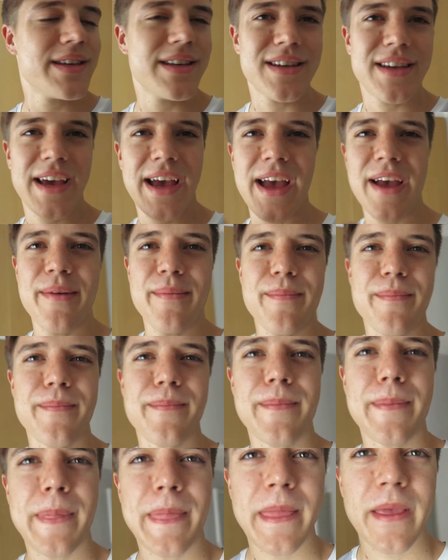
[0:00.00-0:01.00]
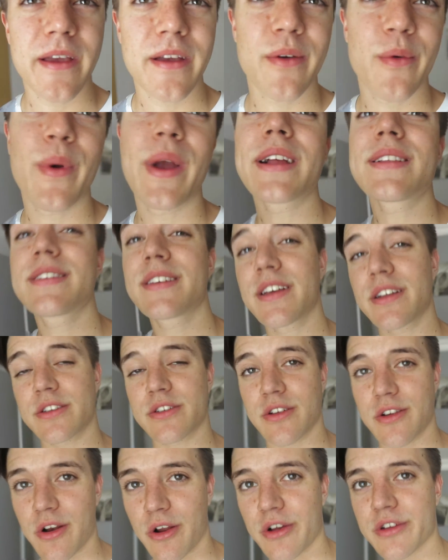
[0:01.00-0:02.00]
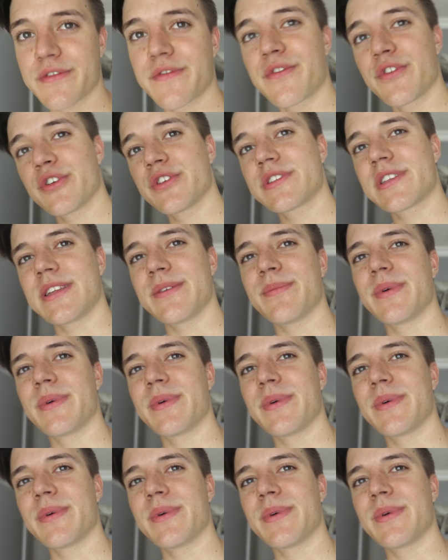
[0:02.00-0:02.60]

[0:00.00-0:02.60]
we had to get to class firstly,